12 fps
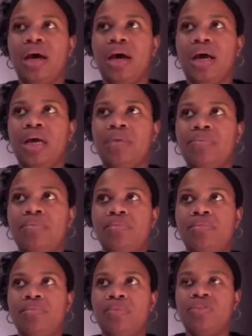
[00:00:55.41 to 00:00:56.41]

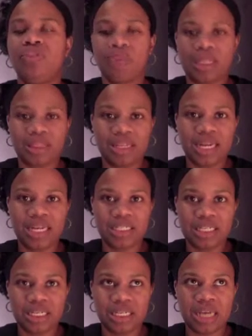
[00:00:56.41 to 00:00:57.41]
For month
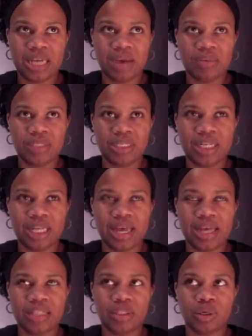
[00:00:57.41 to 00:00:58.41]
19, I was in a
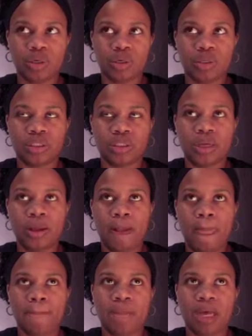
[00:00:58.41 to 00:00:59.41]
class called
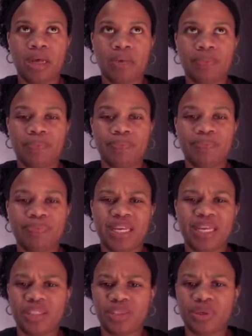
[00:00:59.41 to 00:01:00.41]

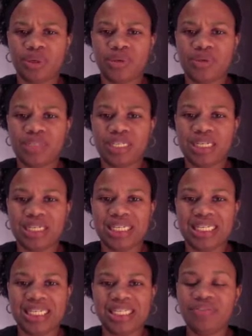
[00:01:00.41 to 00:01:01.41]
Intro to
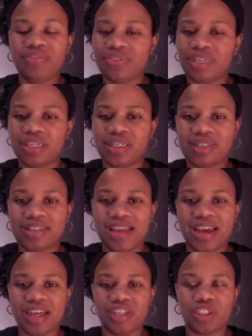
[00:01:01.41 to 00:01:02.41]

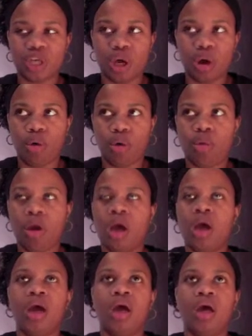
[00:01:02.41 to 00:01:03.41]
Eve-O,
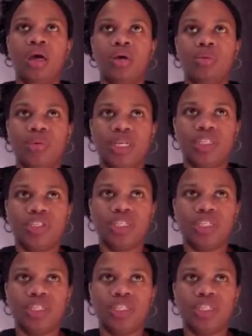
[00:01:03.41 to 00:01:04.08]
which